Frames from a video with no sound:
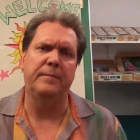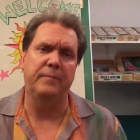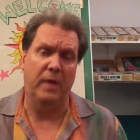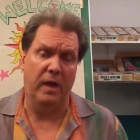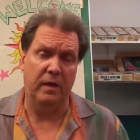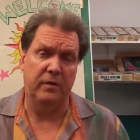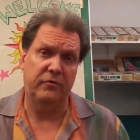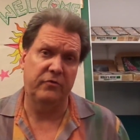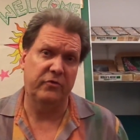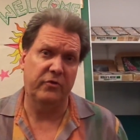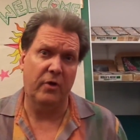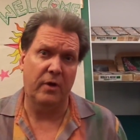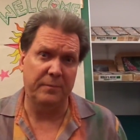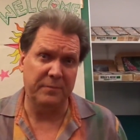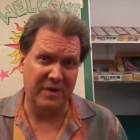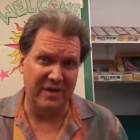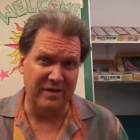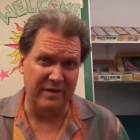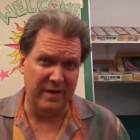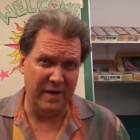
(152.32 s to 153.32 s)
and stop
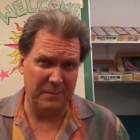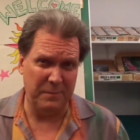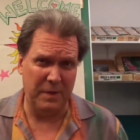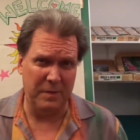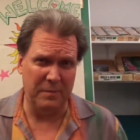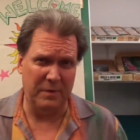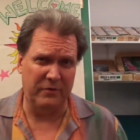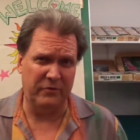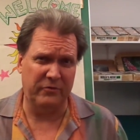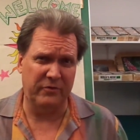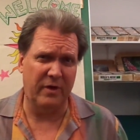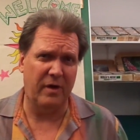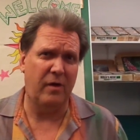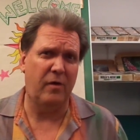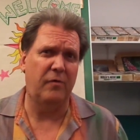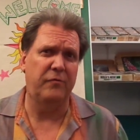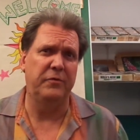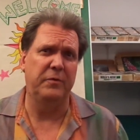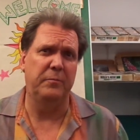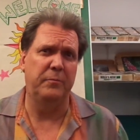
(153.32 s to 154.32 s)
condemning
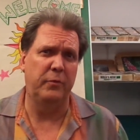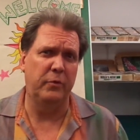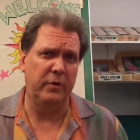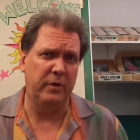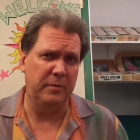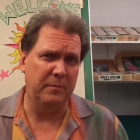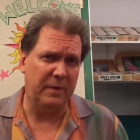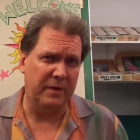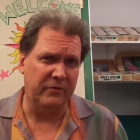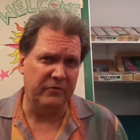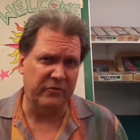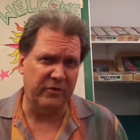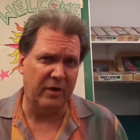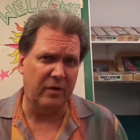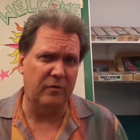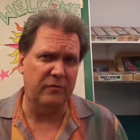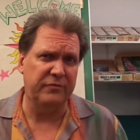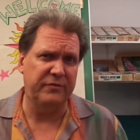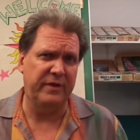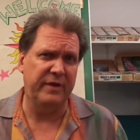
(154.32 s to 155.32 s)
myself and putting
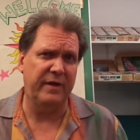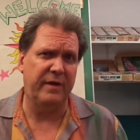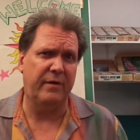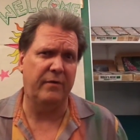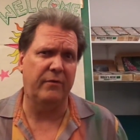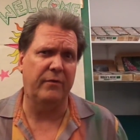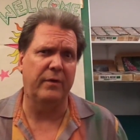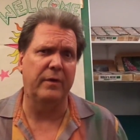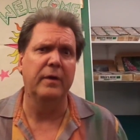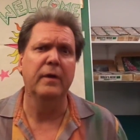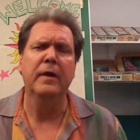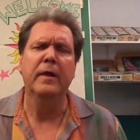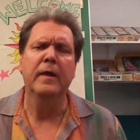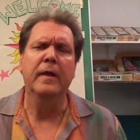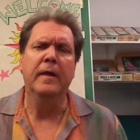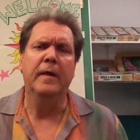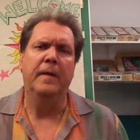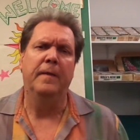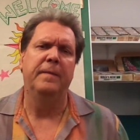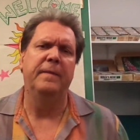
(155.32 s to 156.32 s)
myself down,
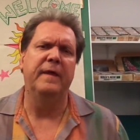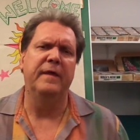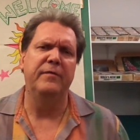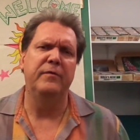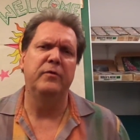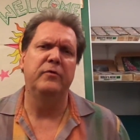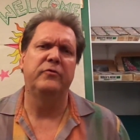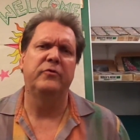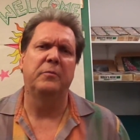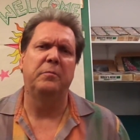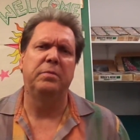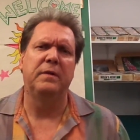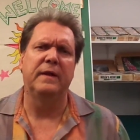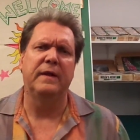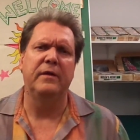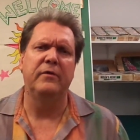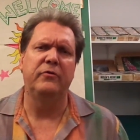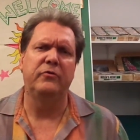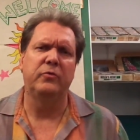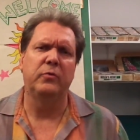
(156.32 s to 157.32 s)
then there's a
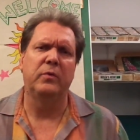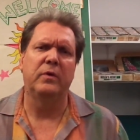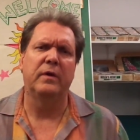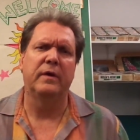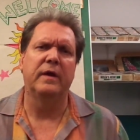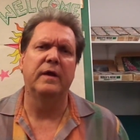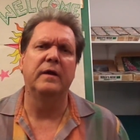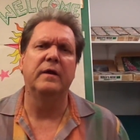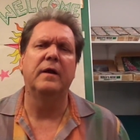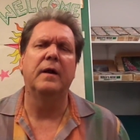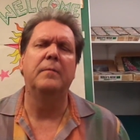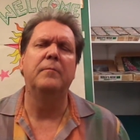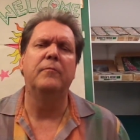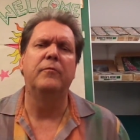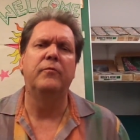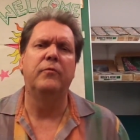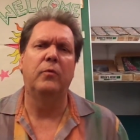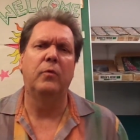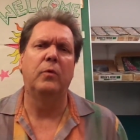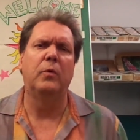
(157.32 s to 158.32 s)
place where I can come
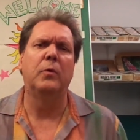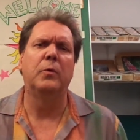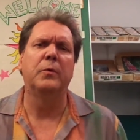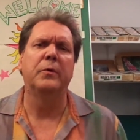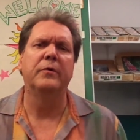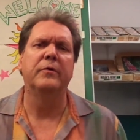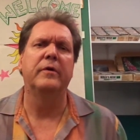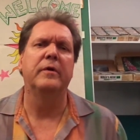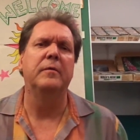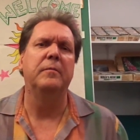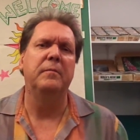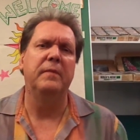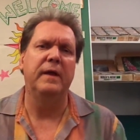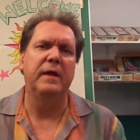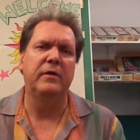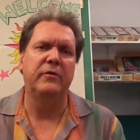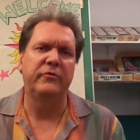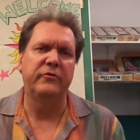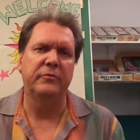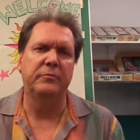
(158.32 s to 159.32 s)
forward and
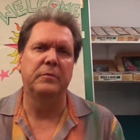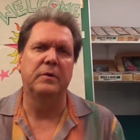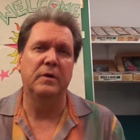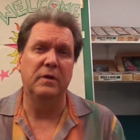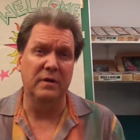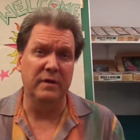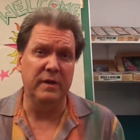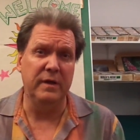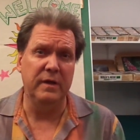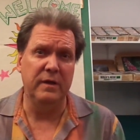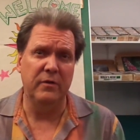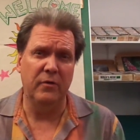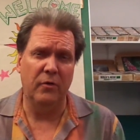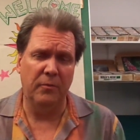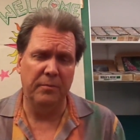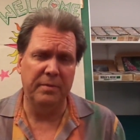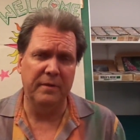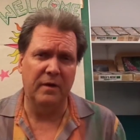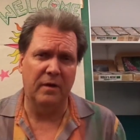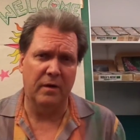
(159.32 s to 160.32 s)
make some clean,
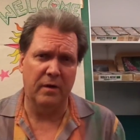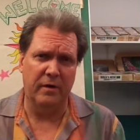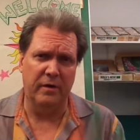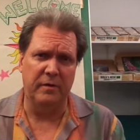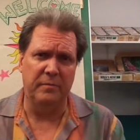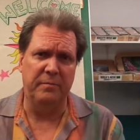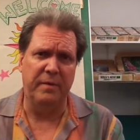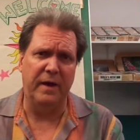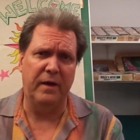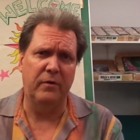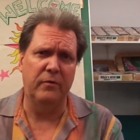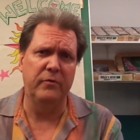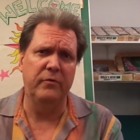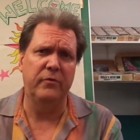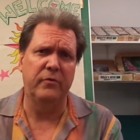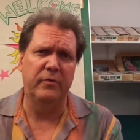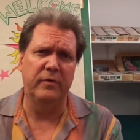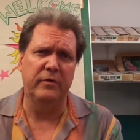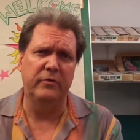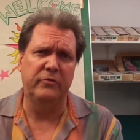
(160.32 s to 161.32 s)
open-hearted
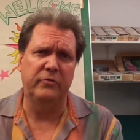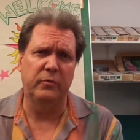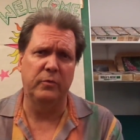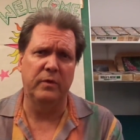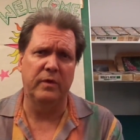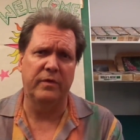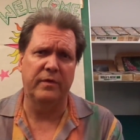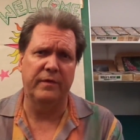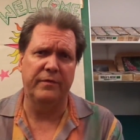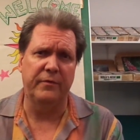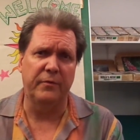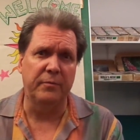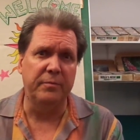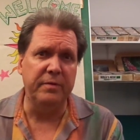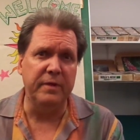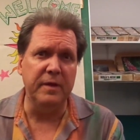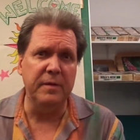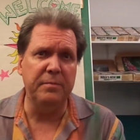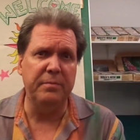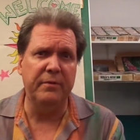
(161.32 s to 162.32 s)
boundaries with other
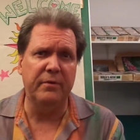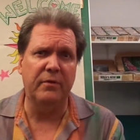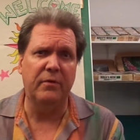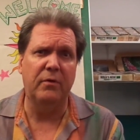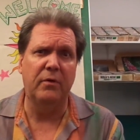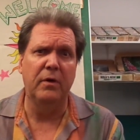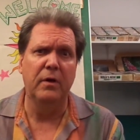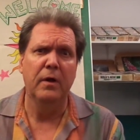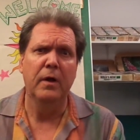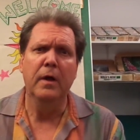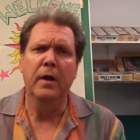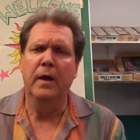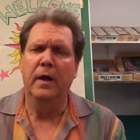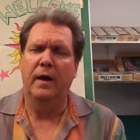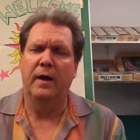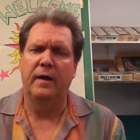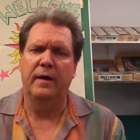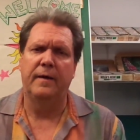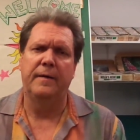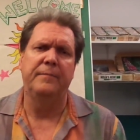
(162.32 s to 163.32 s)
people
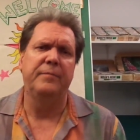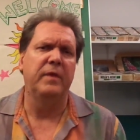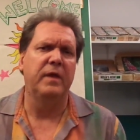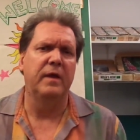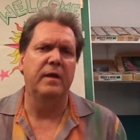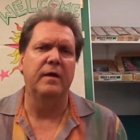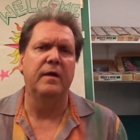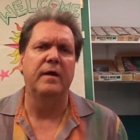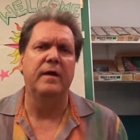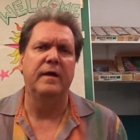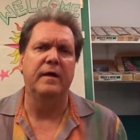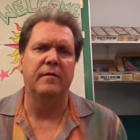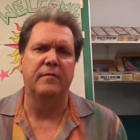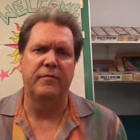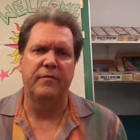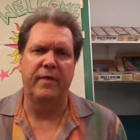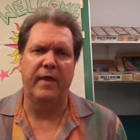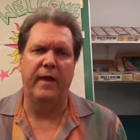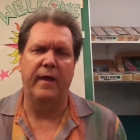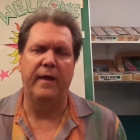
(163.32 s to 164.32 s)

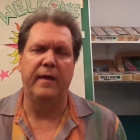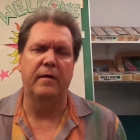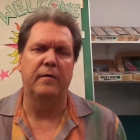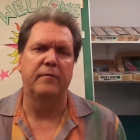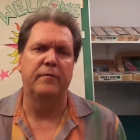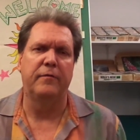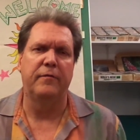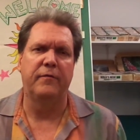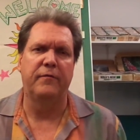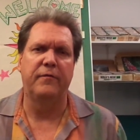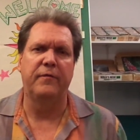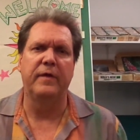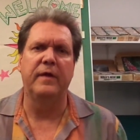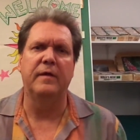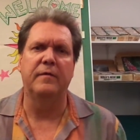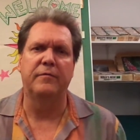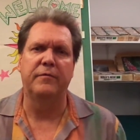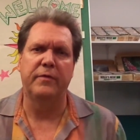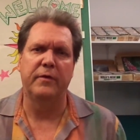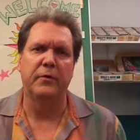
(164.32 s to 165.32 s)

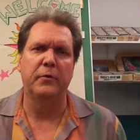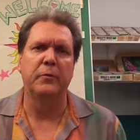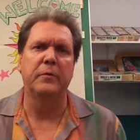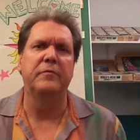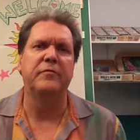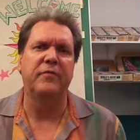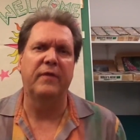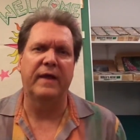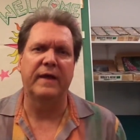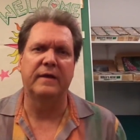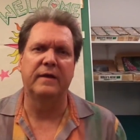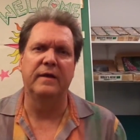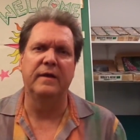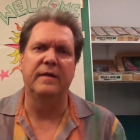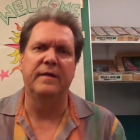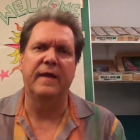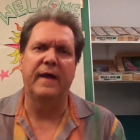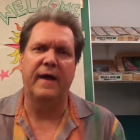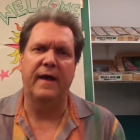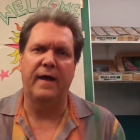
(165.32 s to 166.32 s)
if they're
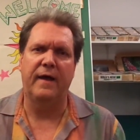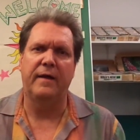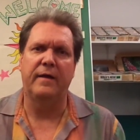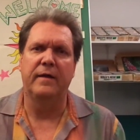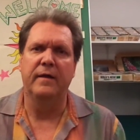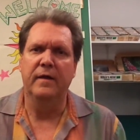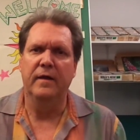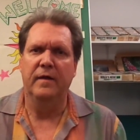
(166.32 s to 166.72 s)
reflecting that